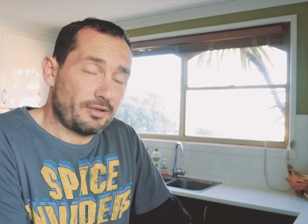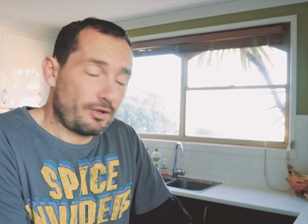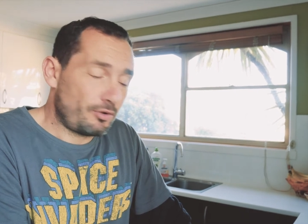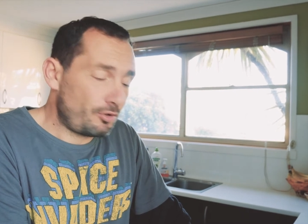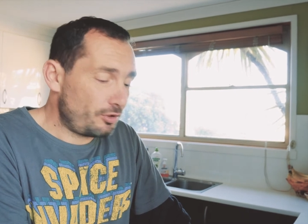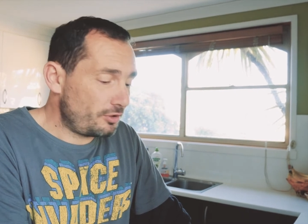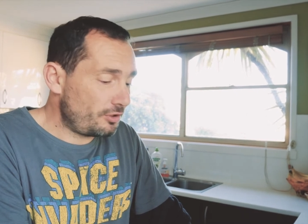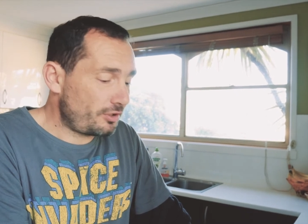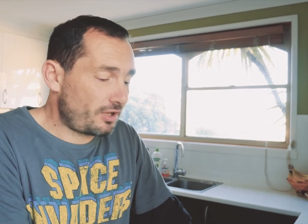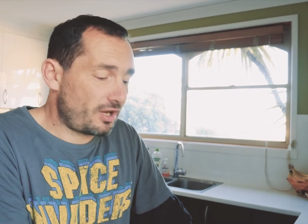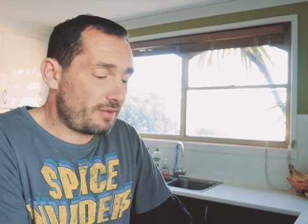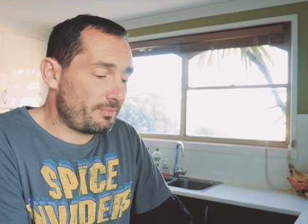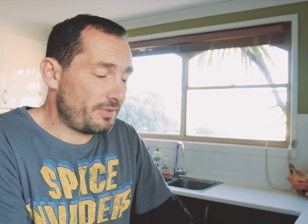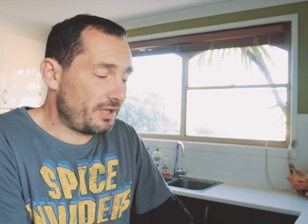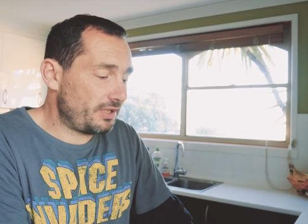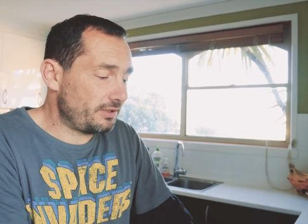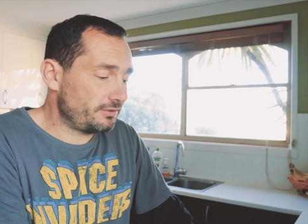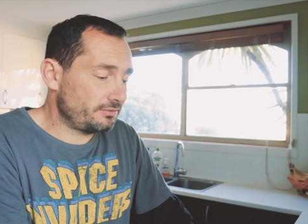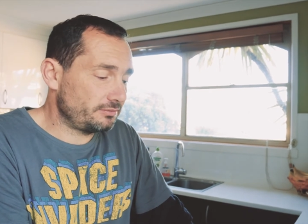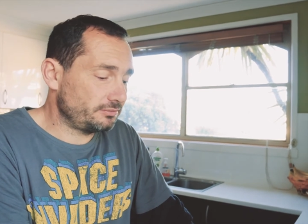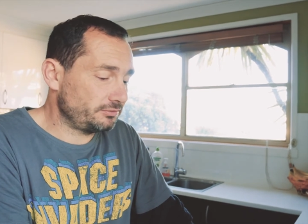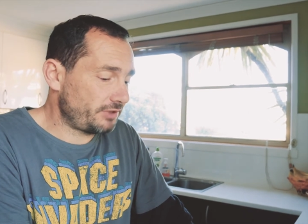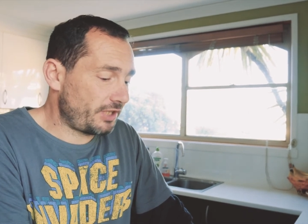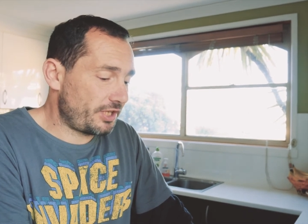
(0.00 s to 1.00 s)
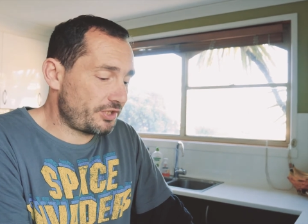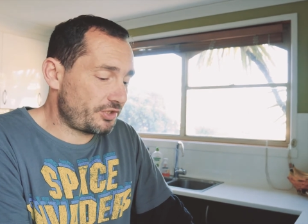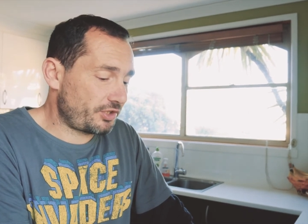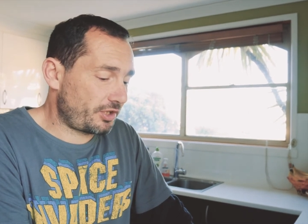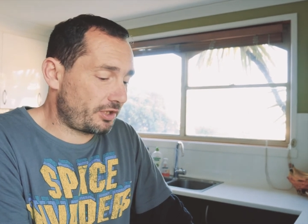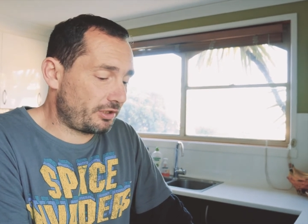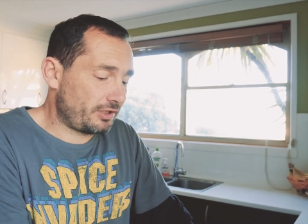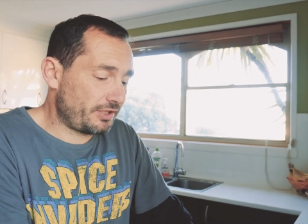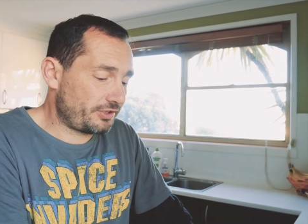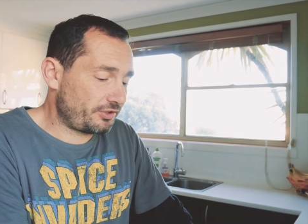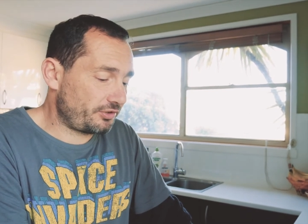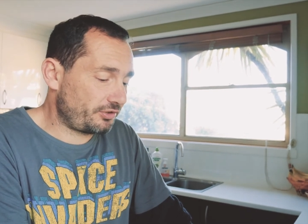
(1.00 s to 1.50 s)
Well, look, I mean, you know, it's a
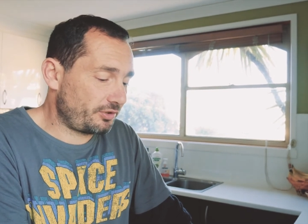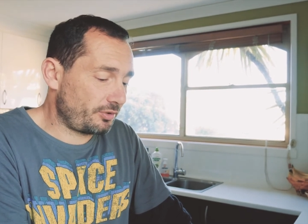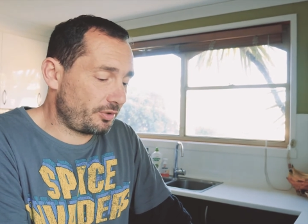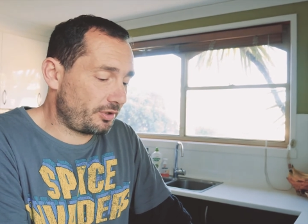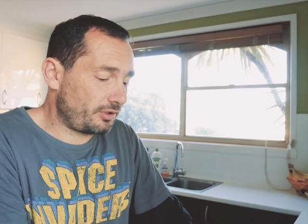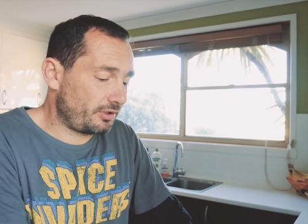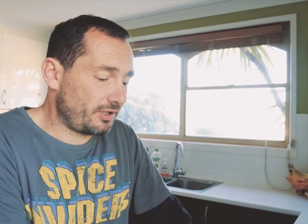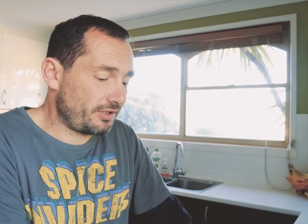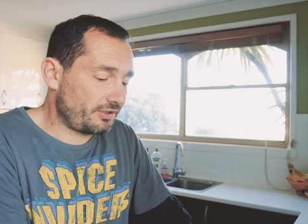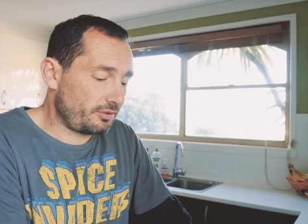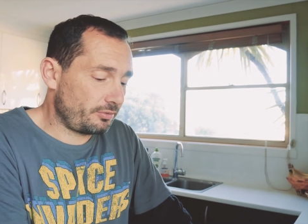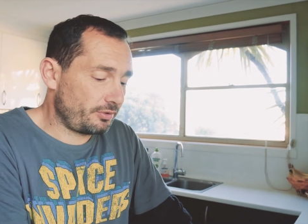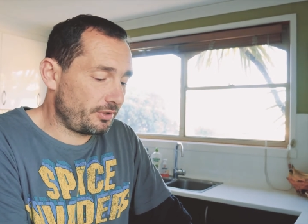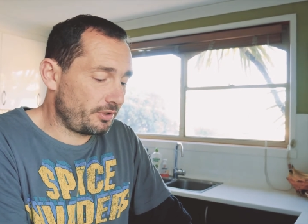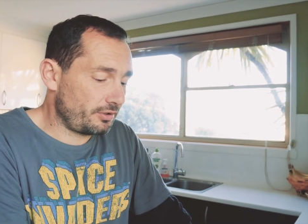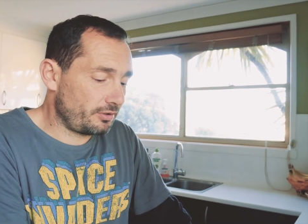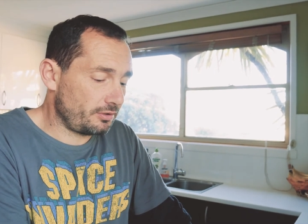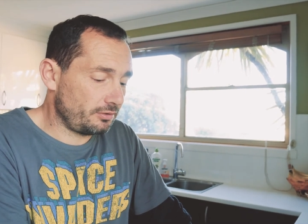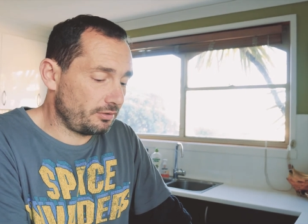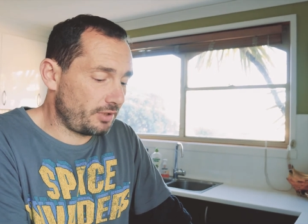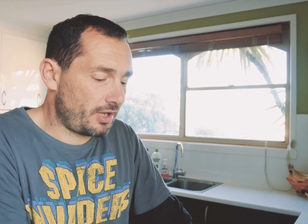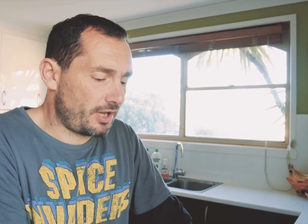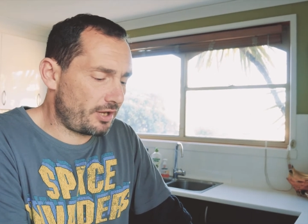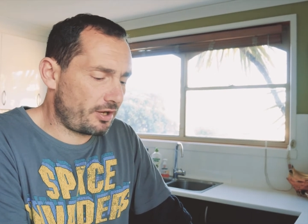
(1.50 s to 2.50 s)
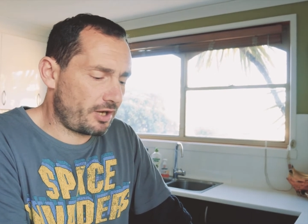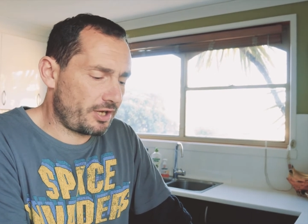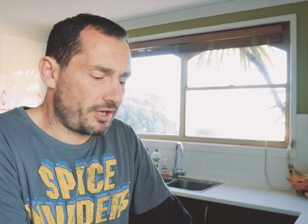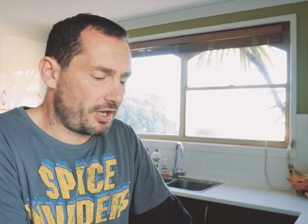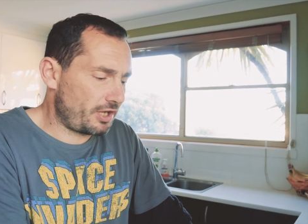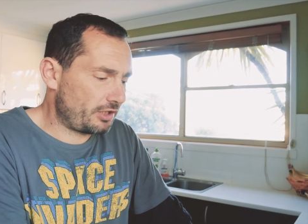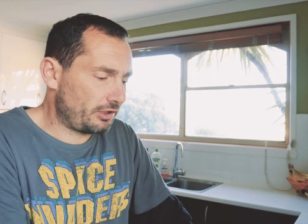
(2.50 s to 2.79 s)
collector to a collector. We all, and I